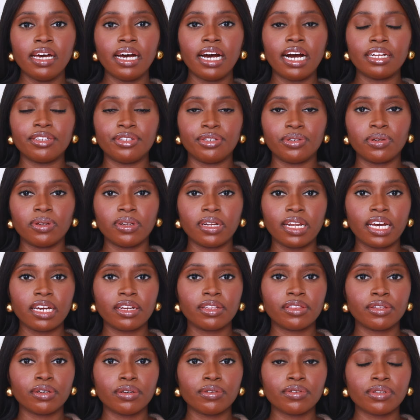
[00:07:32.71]
I do like
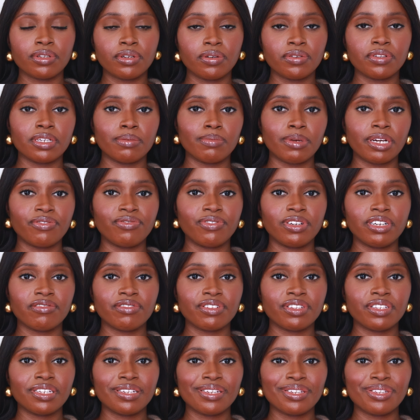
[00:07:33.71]
those notes in my
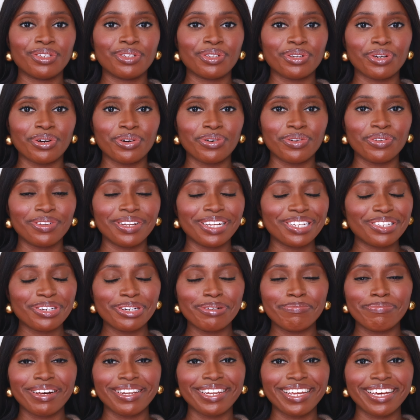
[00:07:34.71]
fragrances, so let's
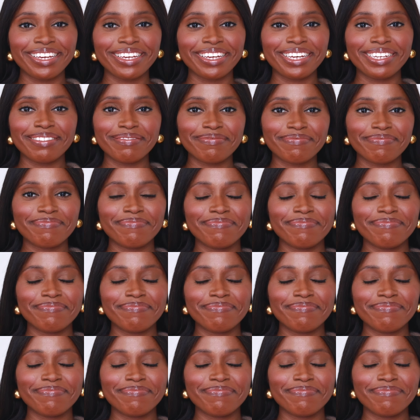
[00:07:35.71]
hope I like it.